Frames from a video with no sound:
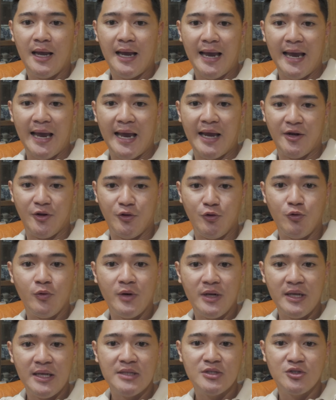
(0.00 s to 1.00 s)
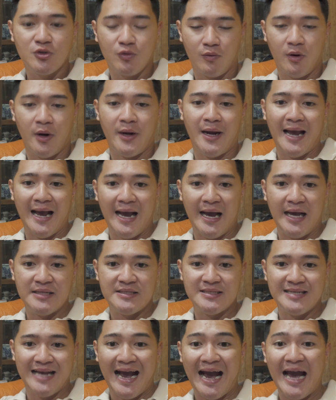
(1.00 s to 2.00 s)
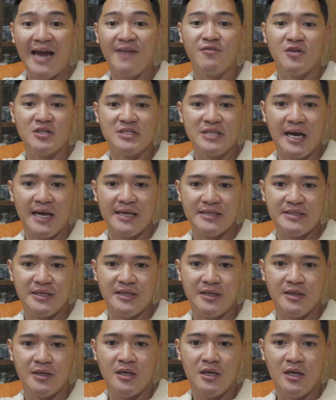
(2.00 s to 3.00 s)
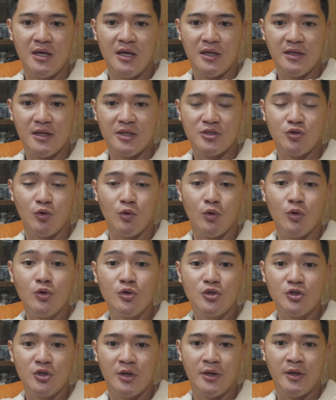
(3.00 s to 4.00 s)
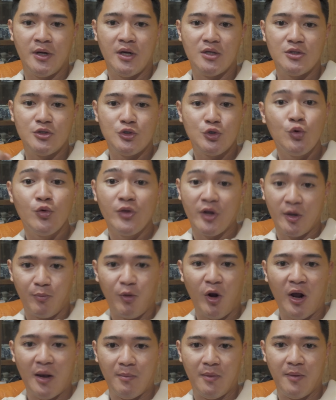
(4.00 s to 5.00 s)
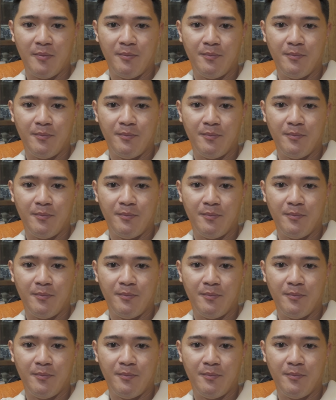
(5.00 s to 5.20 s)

And you need to run ads advertising the solution to their problem.